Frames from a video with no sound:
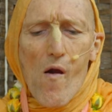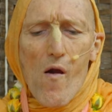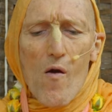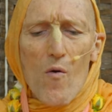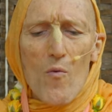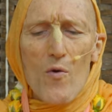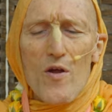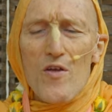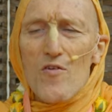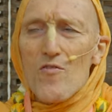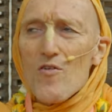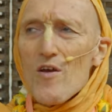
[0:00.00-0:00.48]

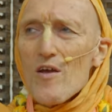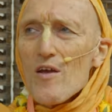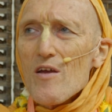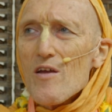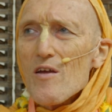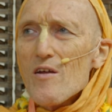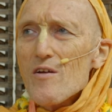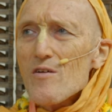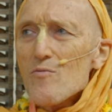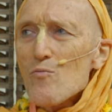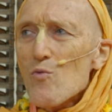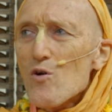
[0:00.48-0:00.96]
we
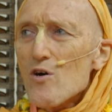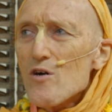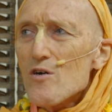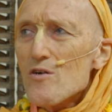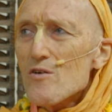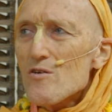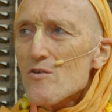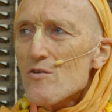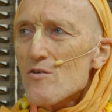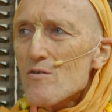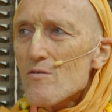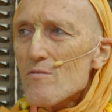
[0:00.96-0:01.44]
think in
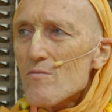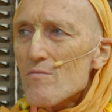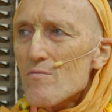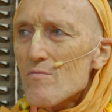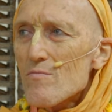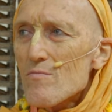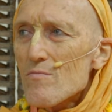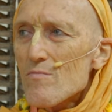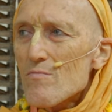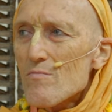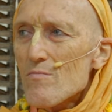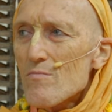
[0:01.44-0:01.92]
words,
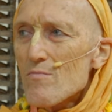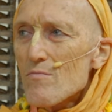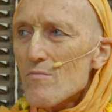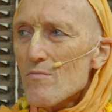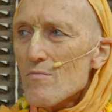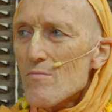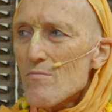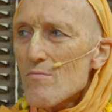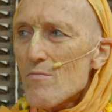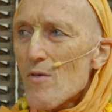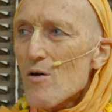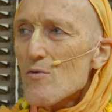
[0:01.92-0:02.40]

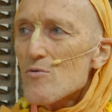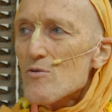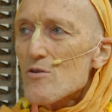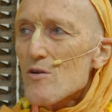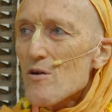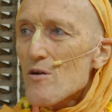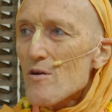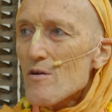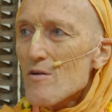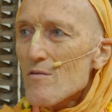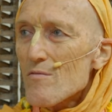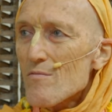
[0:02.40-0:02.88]

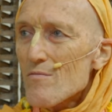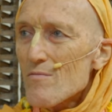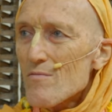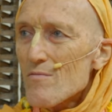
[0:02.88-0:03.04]
mostly.